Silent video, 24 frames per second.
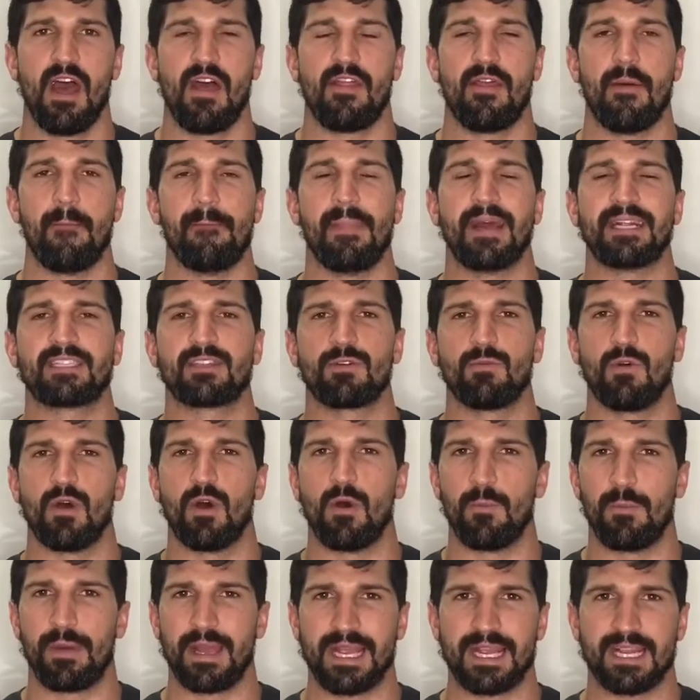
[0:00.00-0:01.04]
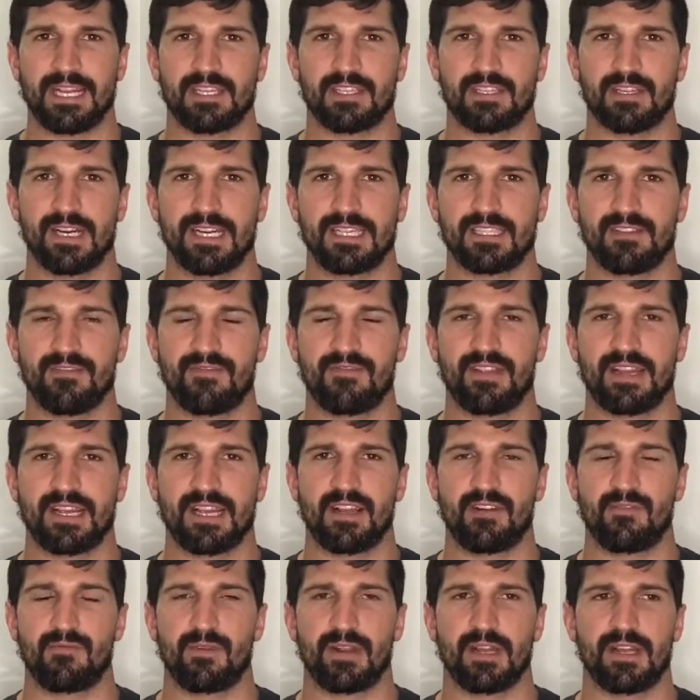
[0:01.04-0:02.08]
the mental well-being sides of thing
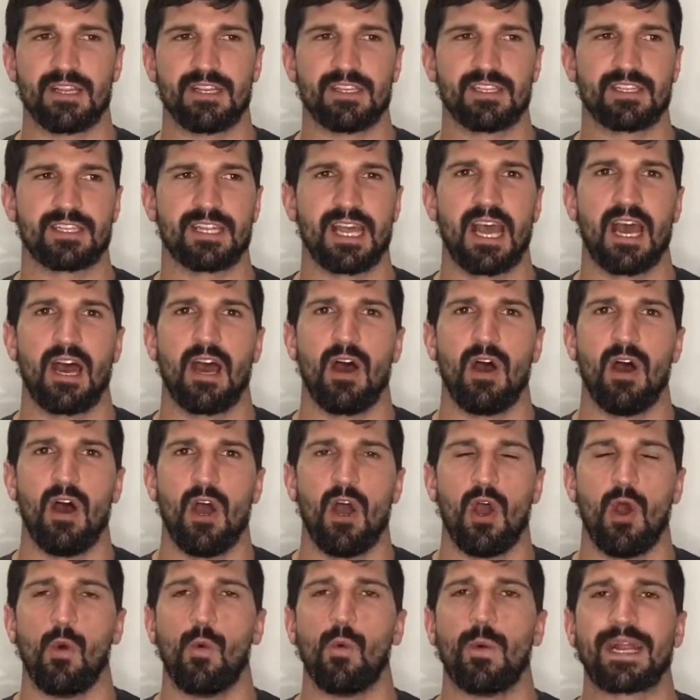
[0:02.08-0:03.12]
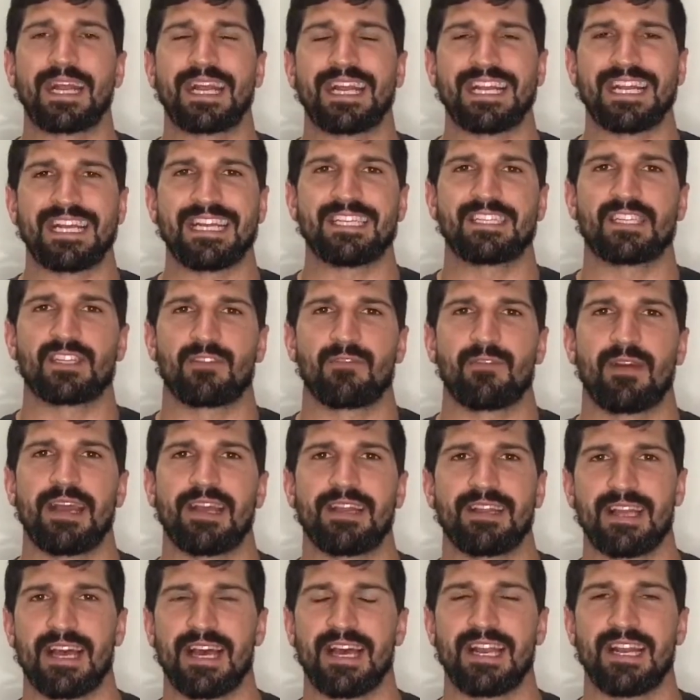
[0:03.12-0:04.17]
and really just how we can
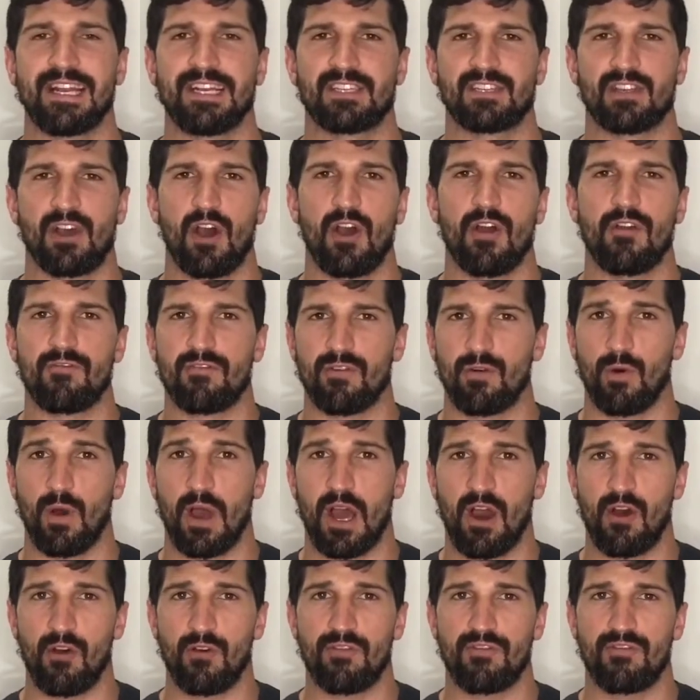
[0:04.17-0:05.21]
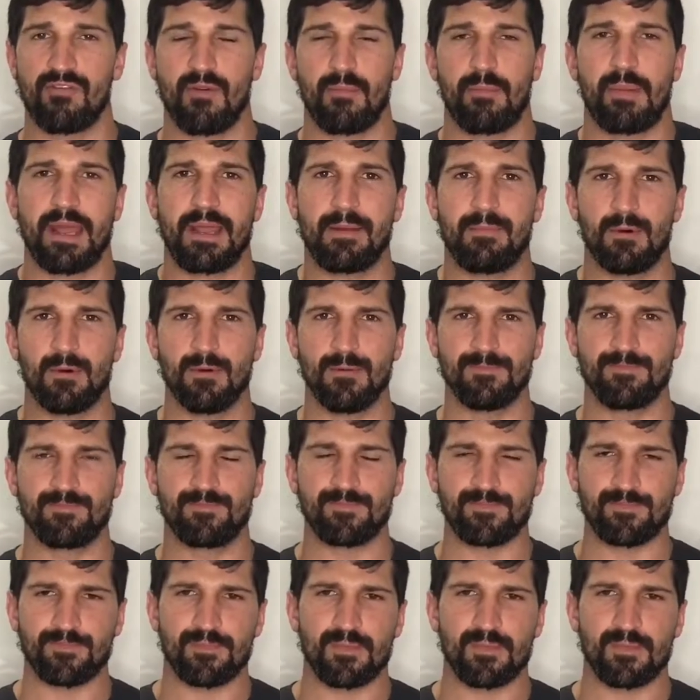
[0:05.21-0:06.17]
integrate that into overall health for people,